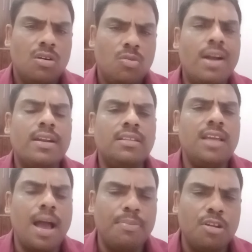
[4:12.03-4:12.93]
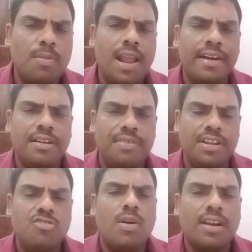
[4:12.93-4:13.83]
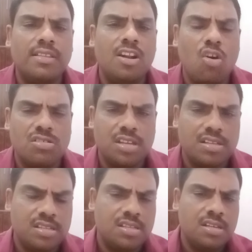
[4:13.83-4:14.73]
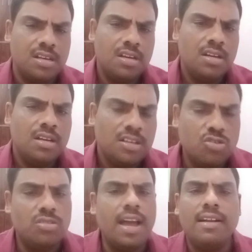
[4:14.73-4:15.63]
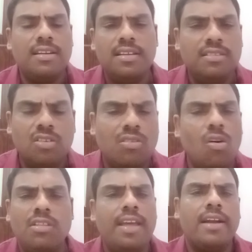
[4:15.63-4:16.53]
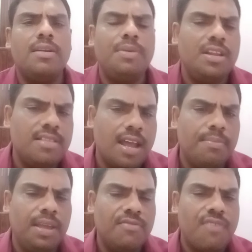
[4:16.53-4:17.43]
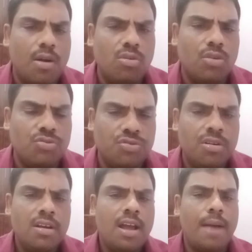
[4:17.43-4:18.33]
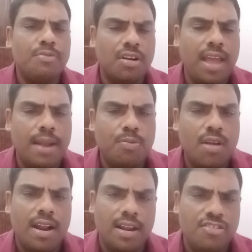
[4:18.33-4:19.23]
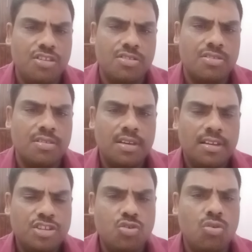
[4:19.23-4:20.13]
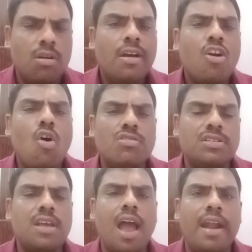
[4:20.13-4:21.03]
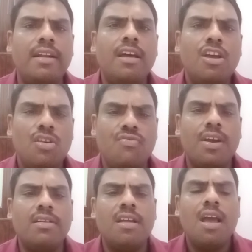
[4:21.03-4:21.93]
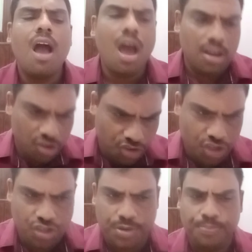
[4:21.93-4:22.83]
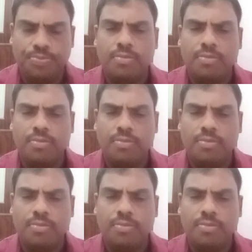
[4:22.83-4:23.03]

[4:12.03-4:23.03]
what are the abnormal activities, what are the losses. So that all the activities are being found out after careful analysis. So cause and effect analysis.